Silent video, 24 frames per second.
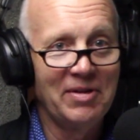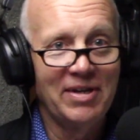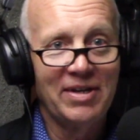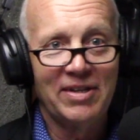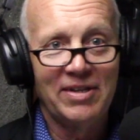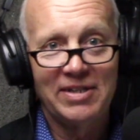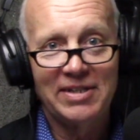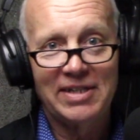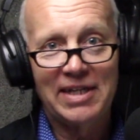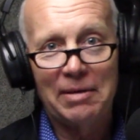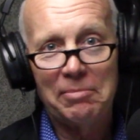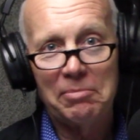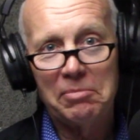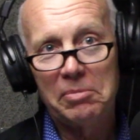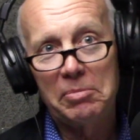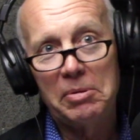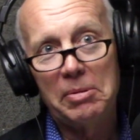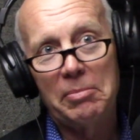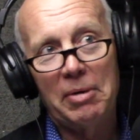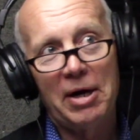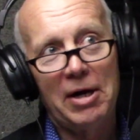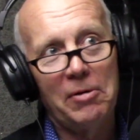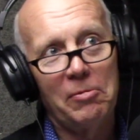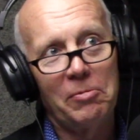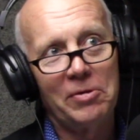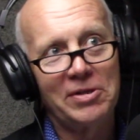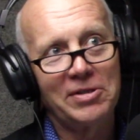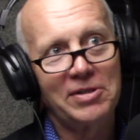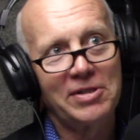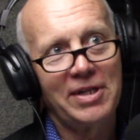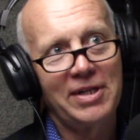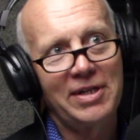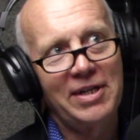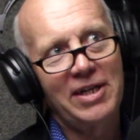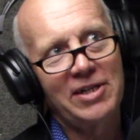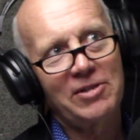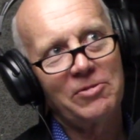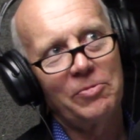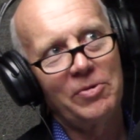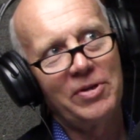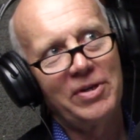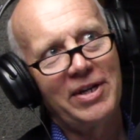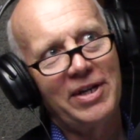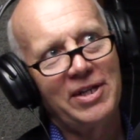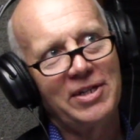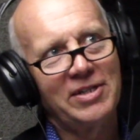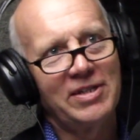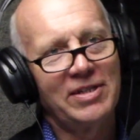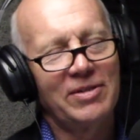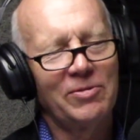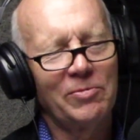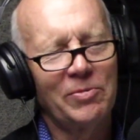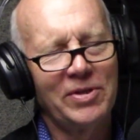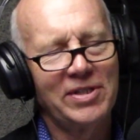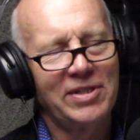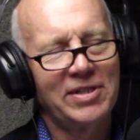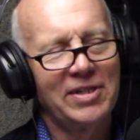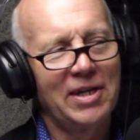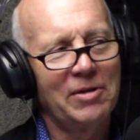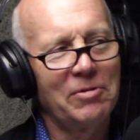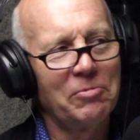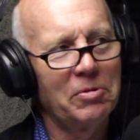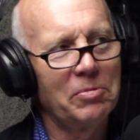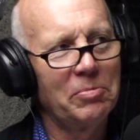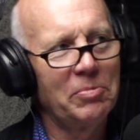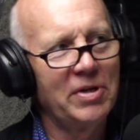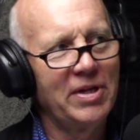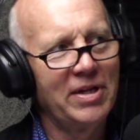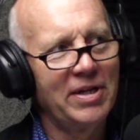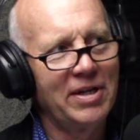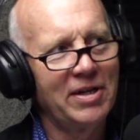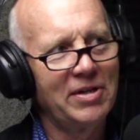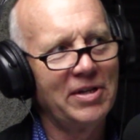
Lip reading: Mm-hmm. This happened to be my Wednesday. Next Wednesday will be